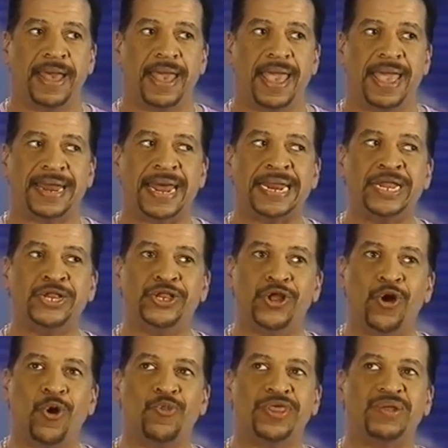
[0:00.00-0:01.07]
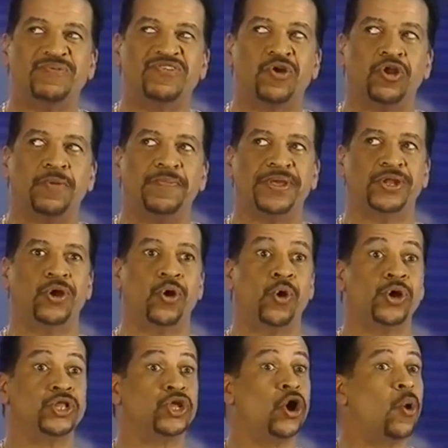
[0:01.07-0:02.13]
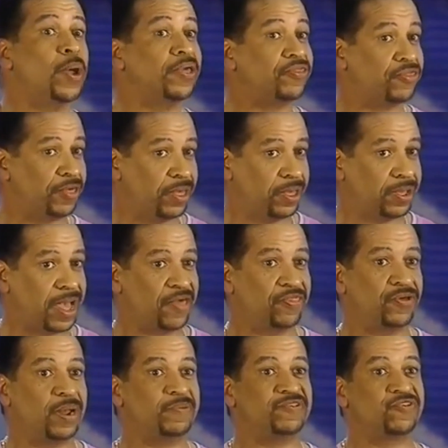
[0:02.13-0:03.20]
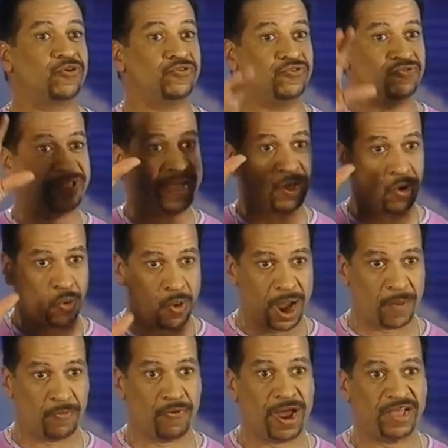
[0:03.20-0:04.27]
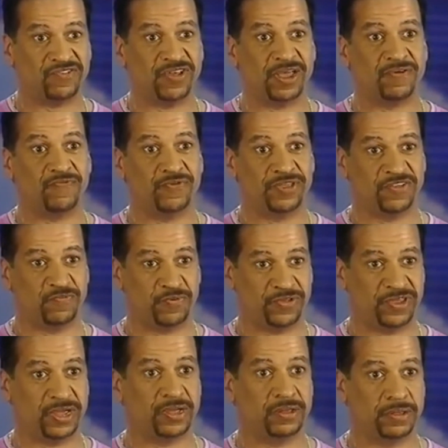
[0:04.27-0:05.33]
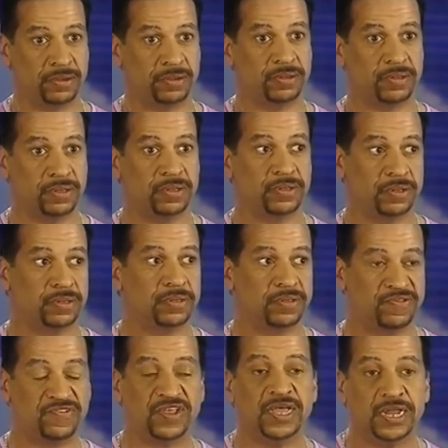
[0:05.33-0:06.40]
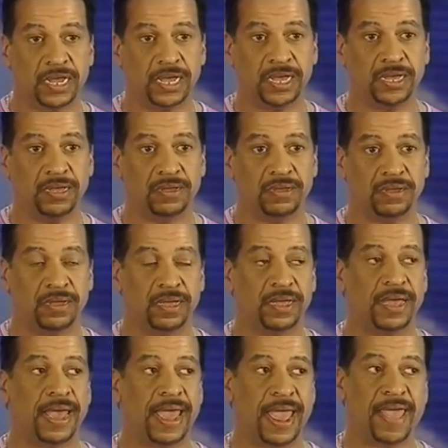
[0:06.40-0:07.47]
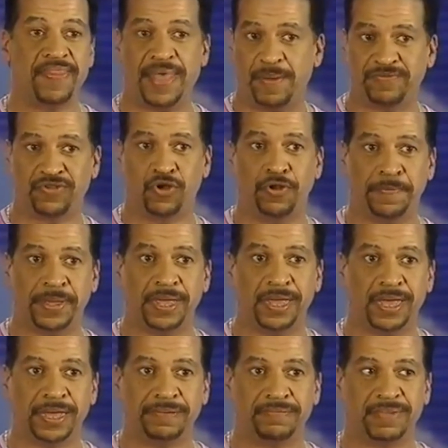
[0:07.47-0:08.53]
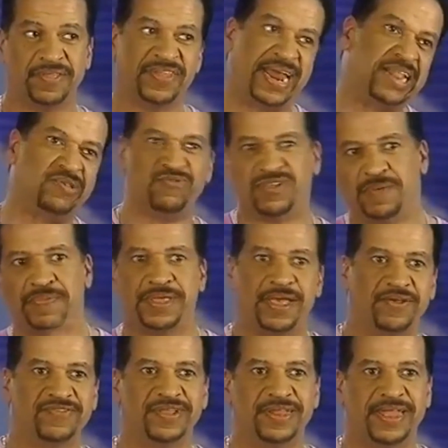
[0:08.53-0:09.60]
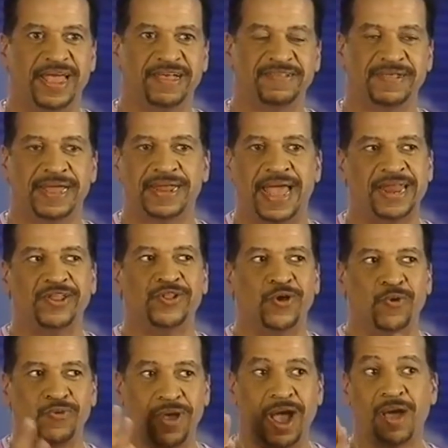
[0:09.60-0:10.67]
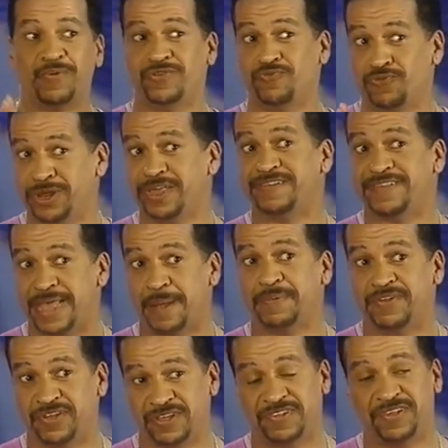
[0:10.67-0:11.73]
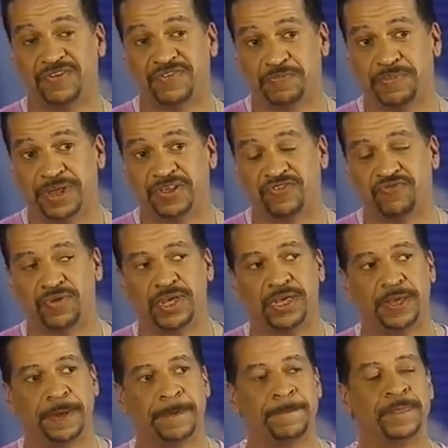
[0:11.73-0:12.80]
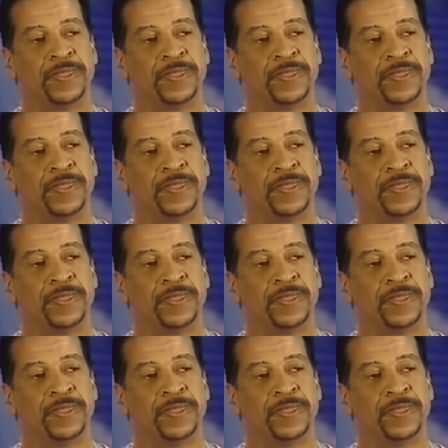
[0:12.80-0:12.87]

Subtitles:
And I didn't know that it was going to be an ongoing thing. I thought I was just going to do like a choir project for this particular CD, and that was going to be it. And then I'd do something else the next. I didn't know God was really establishing a serious ministry here.